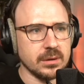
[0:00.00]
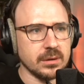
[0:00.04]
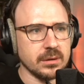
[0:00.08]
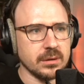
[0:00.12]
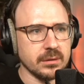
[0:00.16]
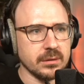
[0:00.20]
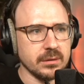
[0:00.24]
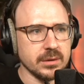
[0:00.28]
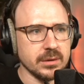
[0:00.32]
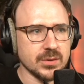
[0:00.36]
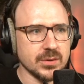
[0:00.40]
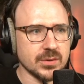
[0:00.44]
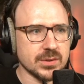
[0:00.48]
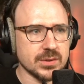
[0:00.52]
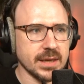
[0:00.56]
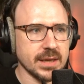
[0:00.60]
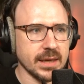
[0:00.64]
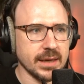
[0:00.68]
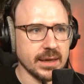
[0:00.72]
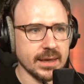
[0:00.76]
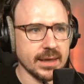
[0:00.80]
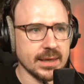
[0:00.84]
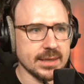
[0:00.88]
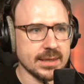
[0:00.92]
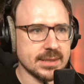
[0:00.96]
use that
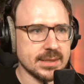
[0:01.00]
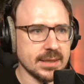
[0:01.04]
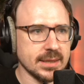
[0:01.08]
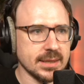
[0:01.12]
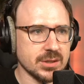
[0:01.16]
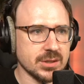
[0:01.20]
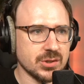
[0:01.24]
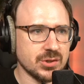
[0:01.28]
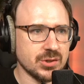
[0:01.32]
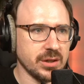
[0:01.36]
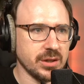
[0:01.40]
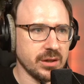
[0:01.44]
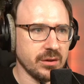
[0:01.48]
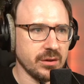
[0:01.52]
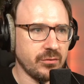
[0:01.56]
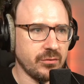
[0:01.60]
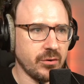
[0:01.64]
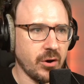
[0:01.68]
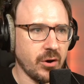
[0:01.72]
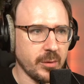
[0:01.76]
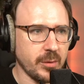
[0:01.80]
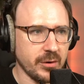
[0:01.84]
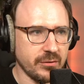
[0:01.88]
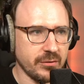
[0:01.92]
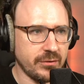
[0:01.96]
as additional
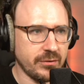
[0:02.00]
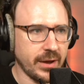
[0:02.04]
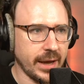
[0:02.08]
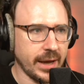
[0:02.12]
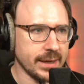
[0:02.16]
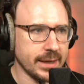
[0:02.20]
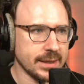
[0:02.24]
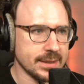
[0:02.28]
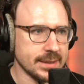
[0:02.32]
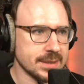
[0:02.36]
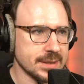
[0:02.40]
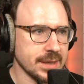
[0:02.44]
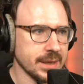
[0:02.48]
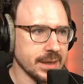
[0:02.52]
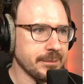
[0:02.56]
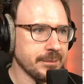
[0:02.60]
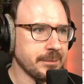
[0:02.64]
form of financing.